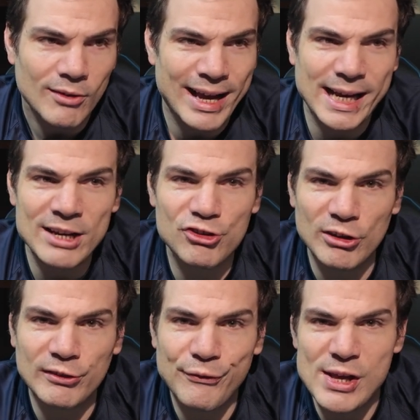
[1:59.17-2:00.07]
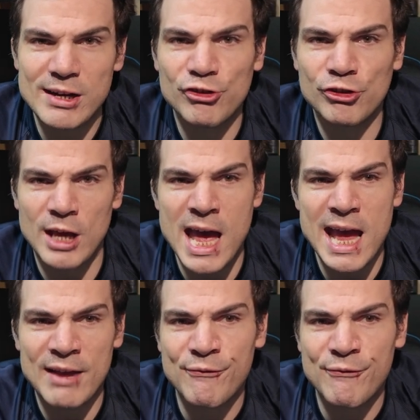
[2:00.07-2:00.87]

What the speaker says: I just finished a